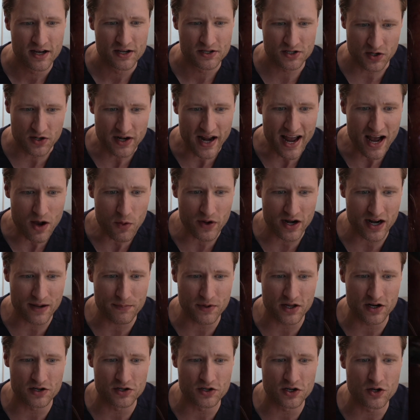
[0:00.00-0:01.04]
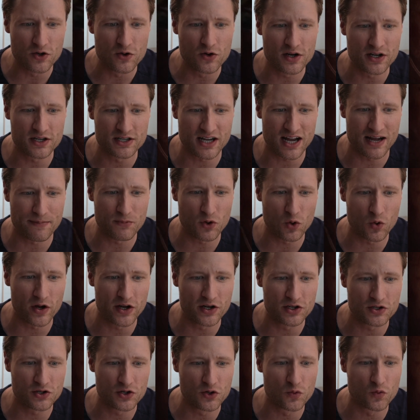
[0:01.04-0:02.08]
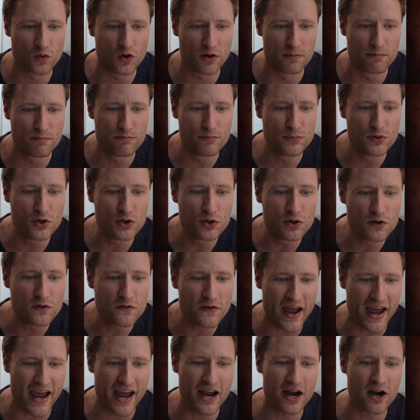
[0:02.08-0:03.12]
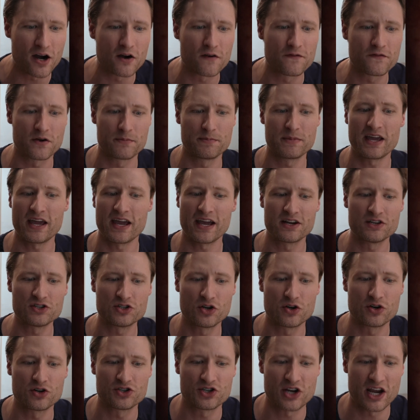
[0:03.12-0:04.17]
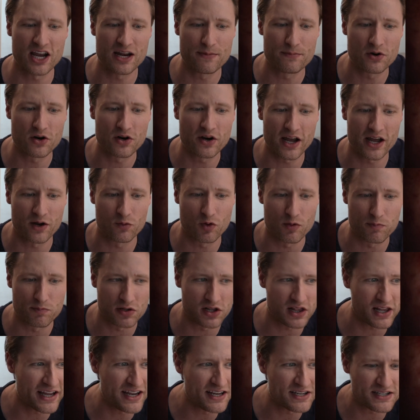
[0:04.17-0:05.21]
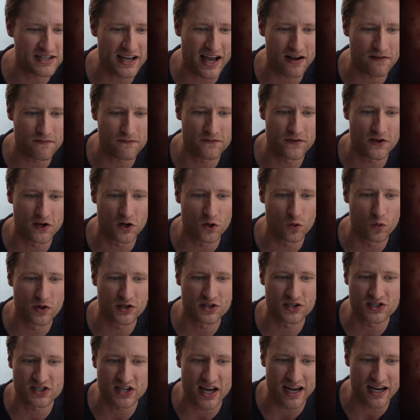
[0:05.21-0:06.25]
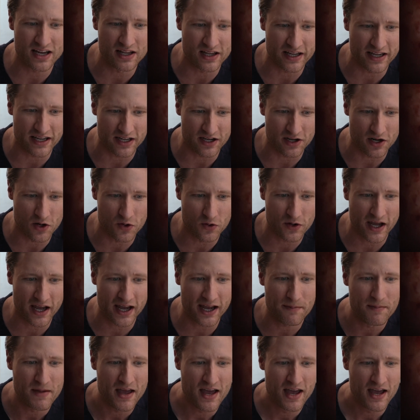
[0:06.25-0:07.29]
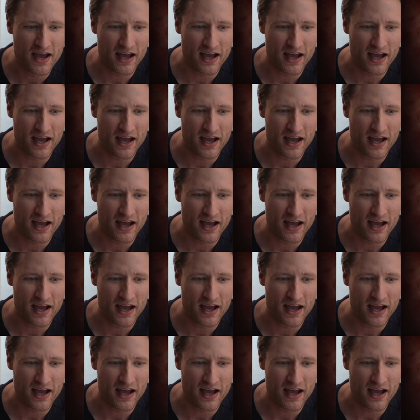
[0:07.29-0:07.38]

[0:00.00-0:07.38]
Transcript: So now what I'm going to do is I'm going to remove air from the anterior chamber and replace that fill with saline, okay?